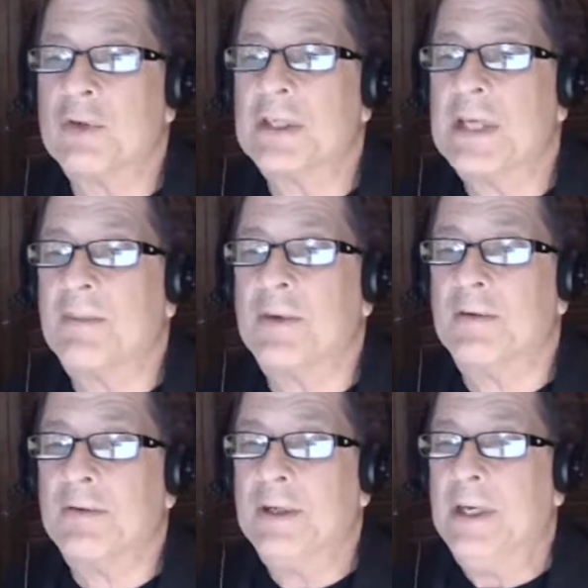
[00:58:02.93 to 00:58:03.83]

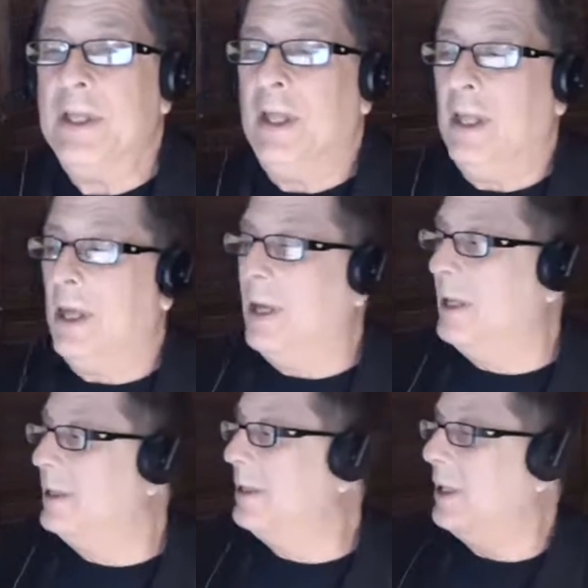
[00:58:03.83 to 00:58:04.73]
receptive,
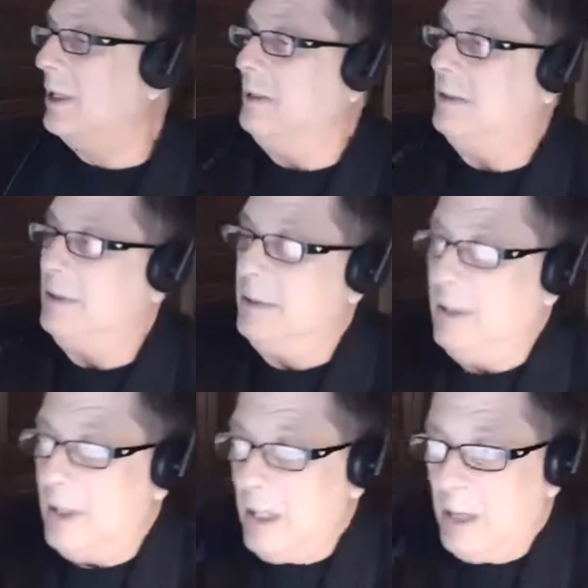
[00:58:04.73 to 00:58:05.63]
and
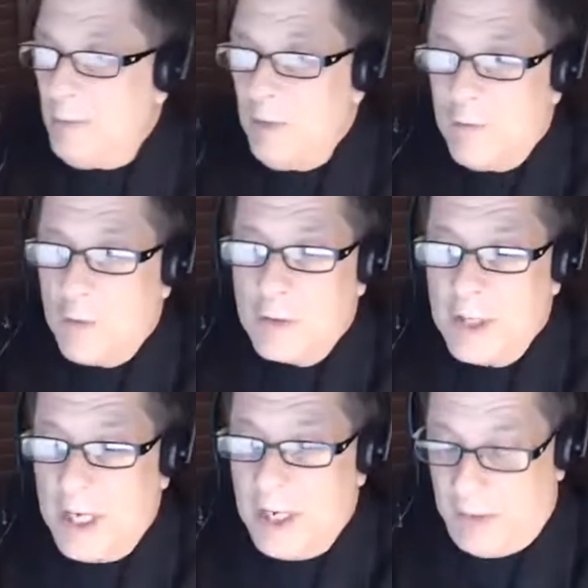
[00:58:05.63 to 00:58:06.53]
move
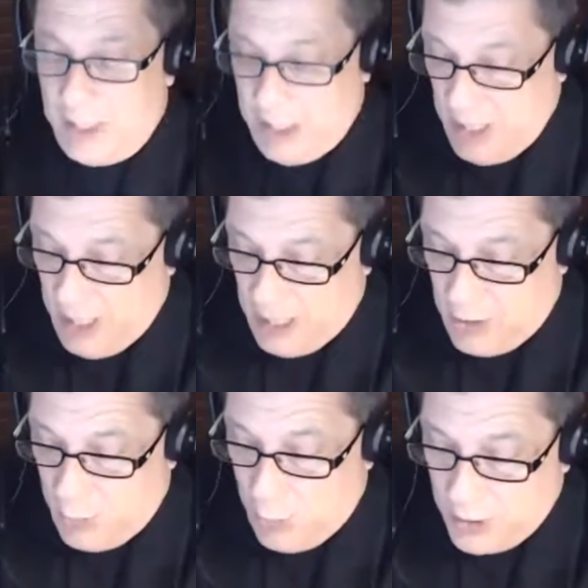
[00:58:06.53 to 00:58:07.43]
forward that way.
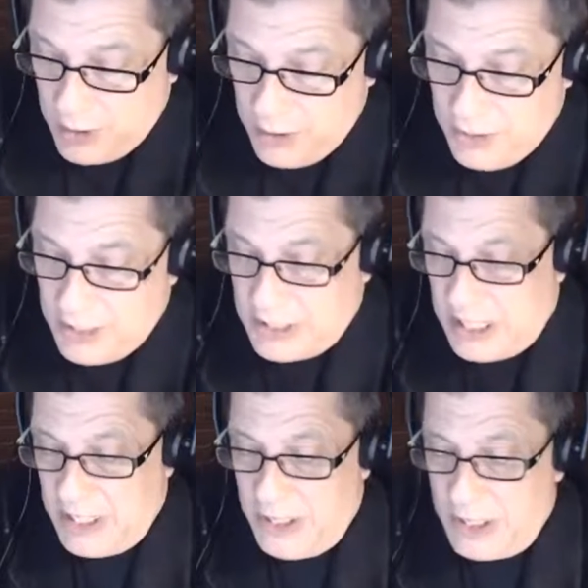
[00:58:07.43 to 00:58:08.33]
One of the
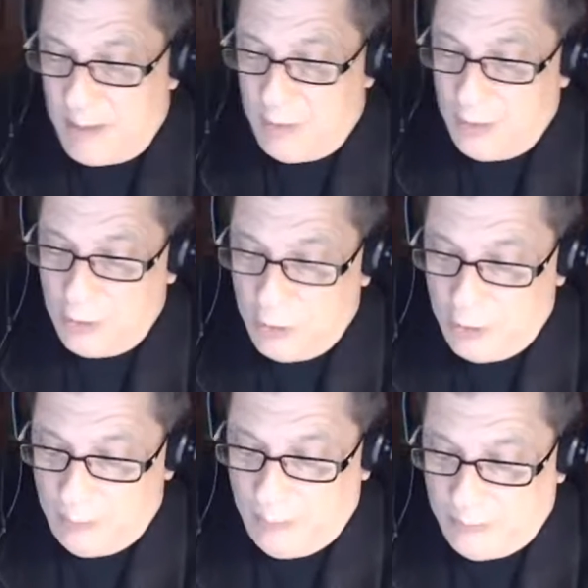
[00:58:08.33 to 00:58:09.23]
things I think I'm a
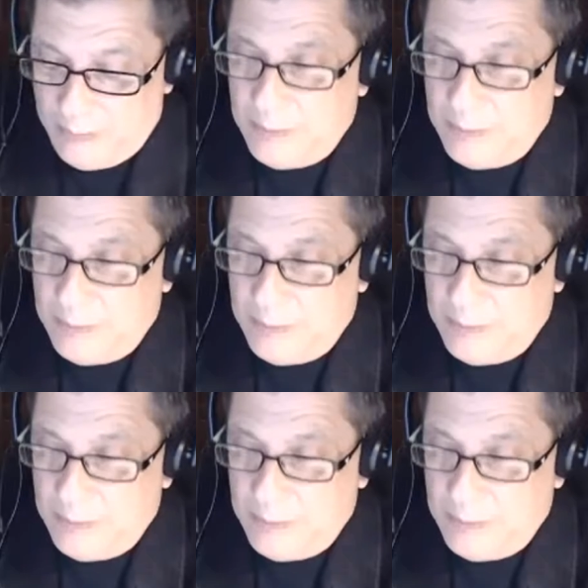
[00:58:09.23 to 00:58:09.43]
little,